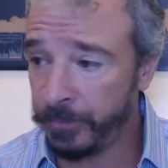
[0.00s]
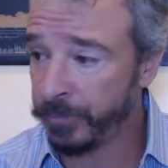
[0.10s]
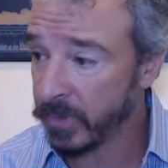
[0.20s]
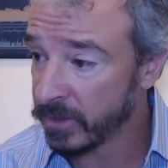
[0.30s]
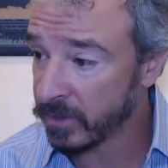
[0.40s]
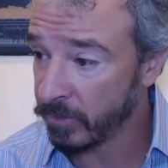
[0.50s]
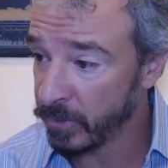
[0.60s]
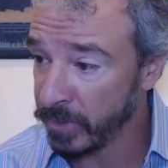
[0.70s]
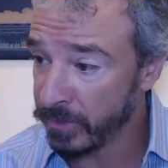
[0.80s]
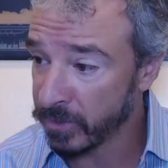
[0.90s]
and some
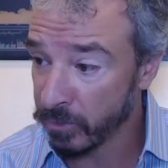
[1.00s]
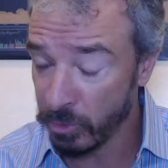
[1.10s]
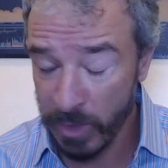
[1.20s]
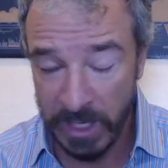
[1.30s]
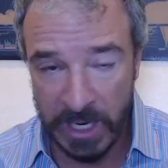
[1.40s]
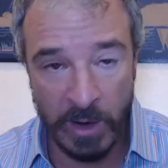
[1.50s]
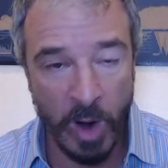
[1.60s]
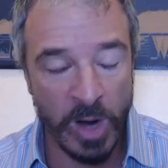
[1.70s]
people in this room right now,